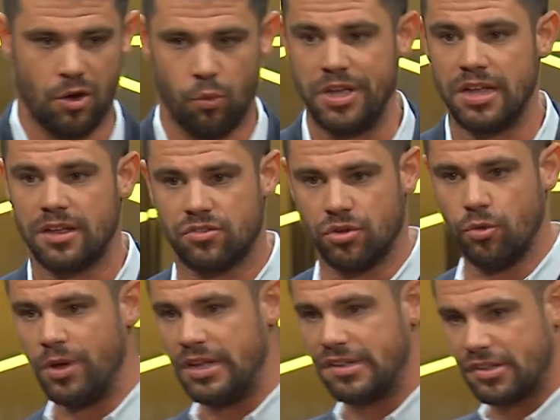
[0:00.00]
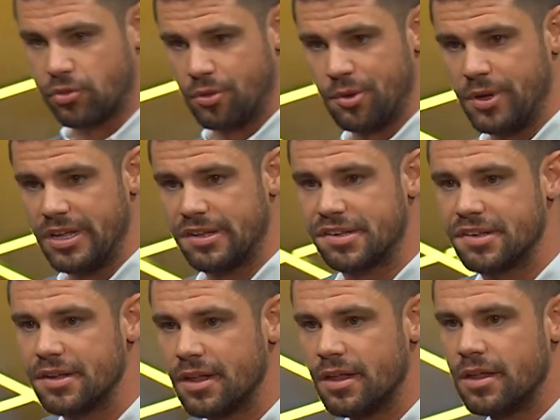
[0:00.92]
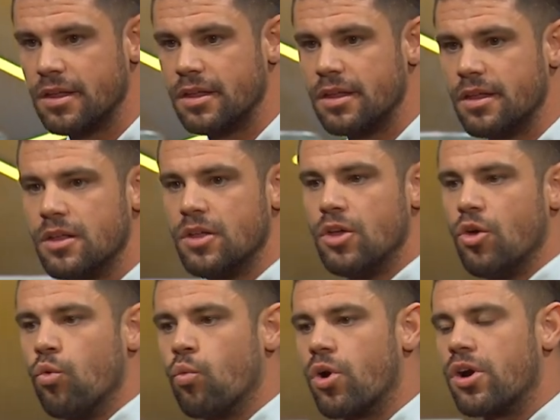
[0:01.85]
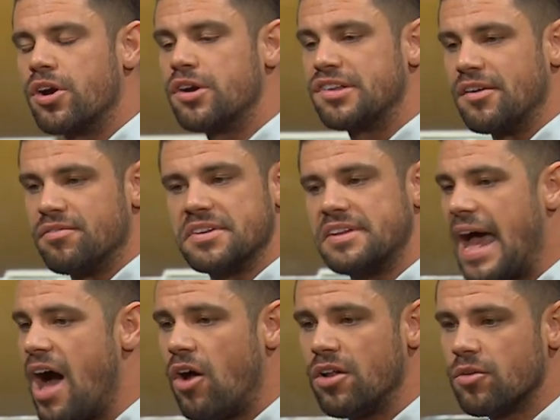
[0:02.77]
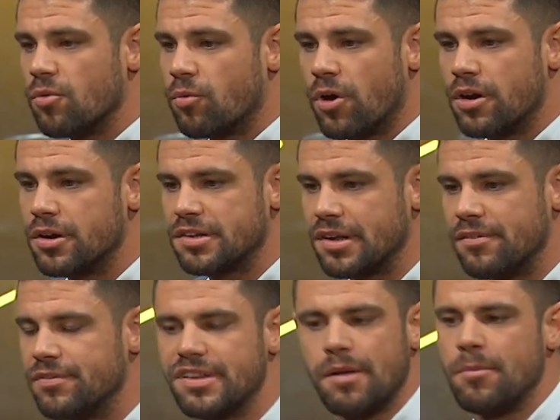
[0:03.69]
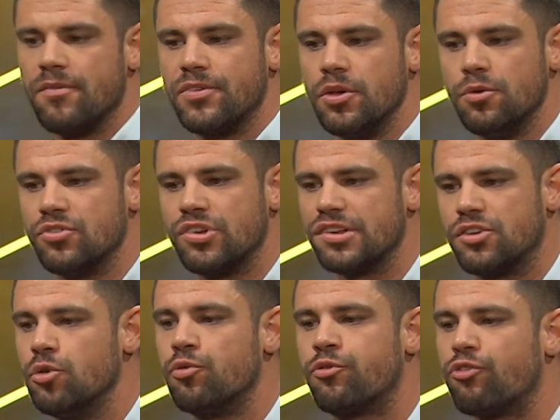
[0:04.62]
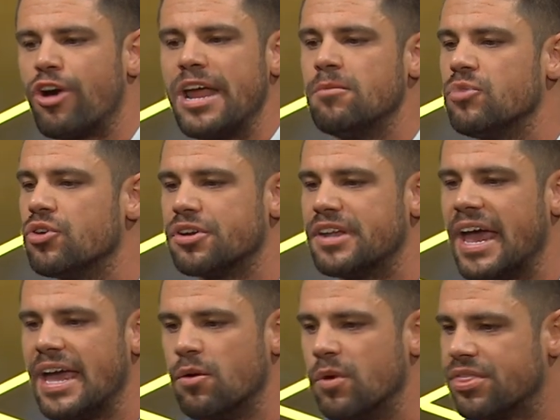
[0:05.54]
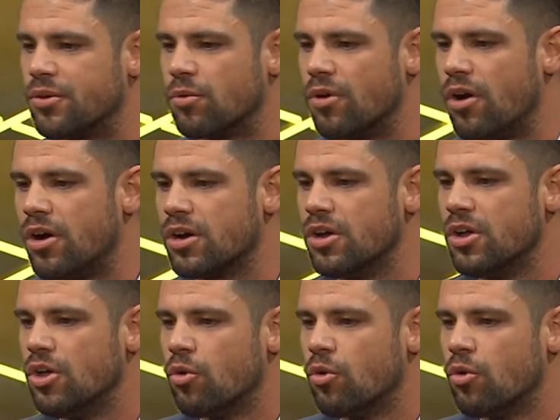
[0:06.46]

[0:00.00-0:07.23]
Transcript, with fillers: a week, two weeks, three weeks words of doubt, words of some of you, just you frame your day with the wrong